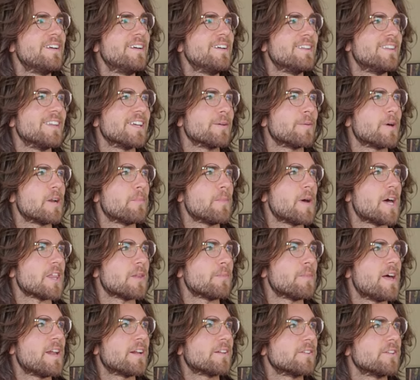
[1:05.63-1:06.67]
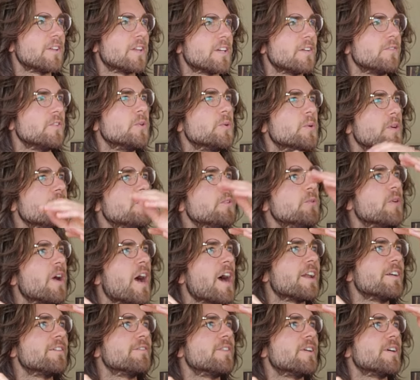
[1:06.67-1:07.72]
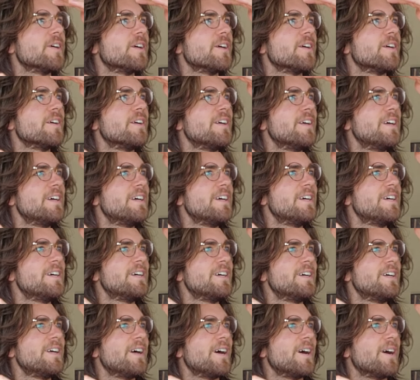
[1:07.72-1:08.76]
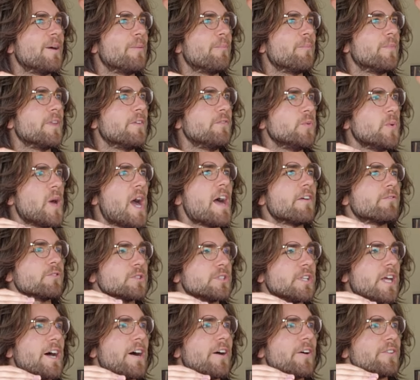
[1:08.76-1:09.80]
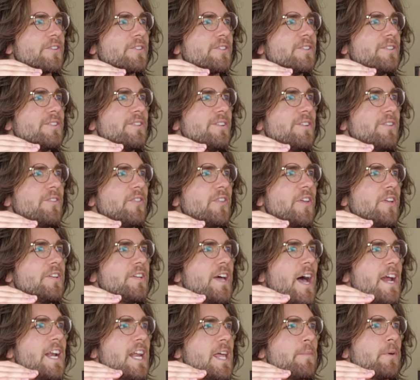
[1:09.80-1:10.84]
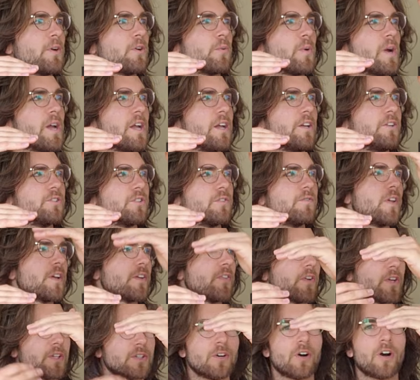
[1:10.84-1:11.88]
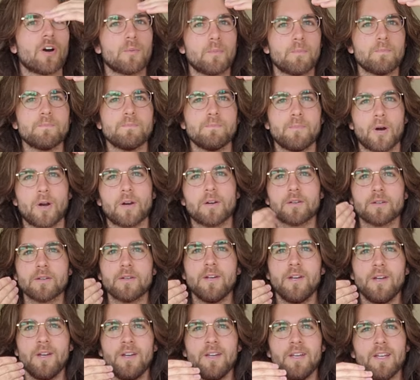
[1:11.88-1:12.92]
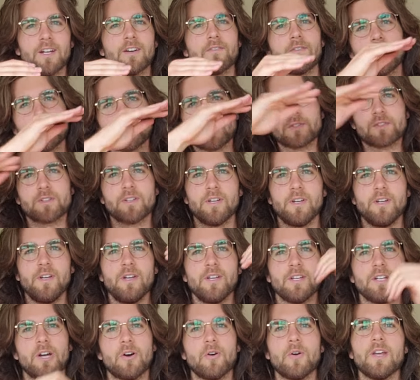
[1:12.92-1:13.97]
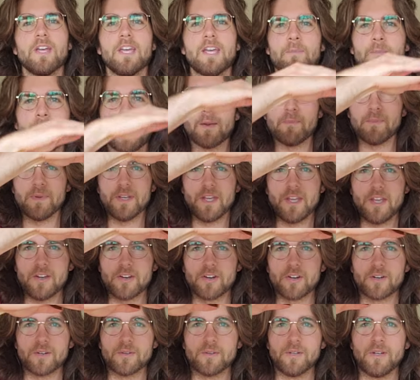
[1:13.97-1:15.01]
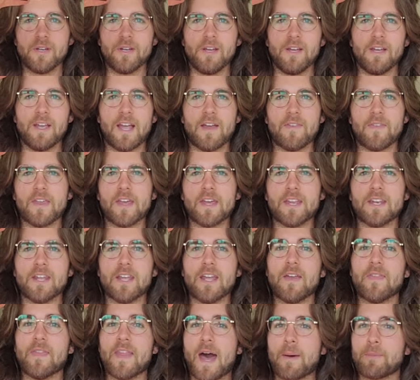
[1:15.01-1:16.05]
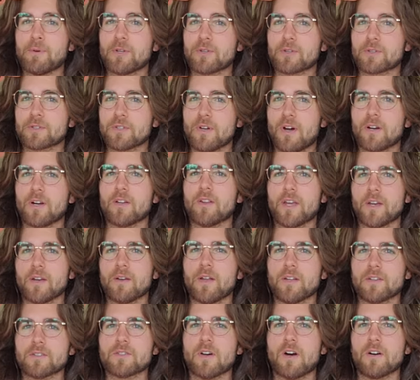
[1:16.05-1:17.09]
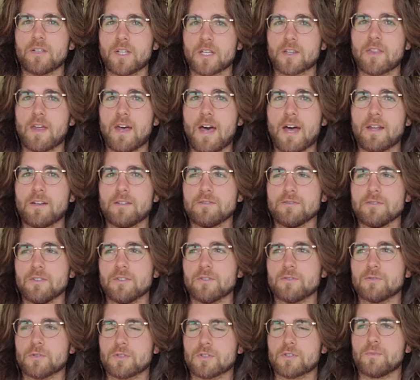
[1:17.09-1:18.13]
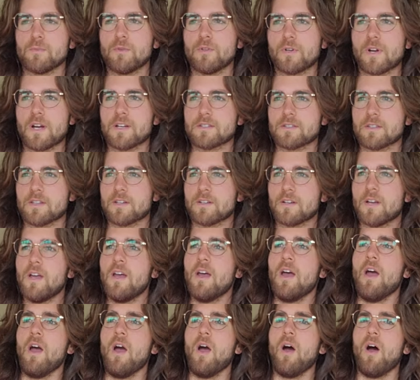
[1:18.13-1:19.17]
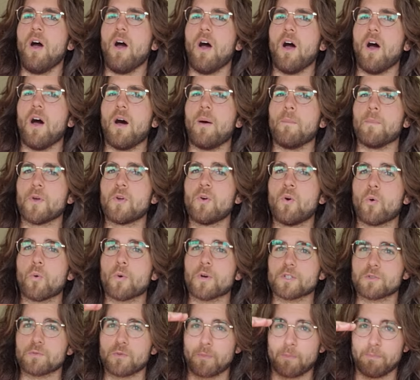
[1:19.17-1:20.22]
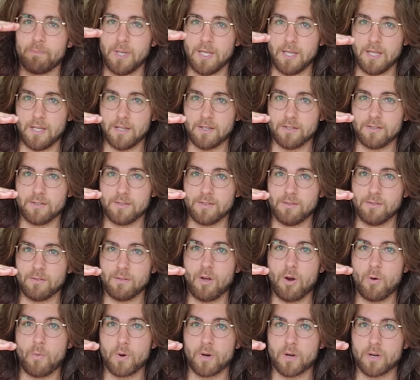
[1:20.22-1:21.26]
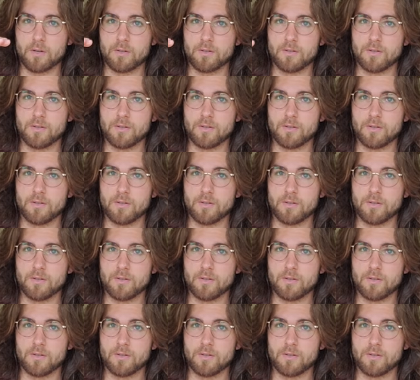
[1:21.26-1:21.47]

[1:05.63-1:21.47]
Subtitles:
think about it mathematically, like if you kind of if you averaged out the dynamic range of like the guitar part in a verse, it might be here, and then in that particular song, like a song like that, traditional bluegrass thing, the chorus will be lower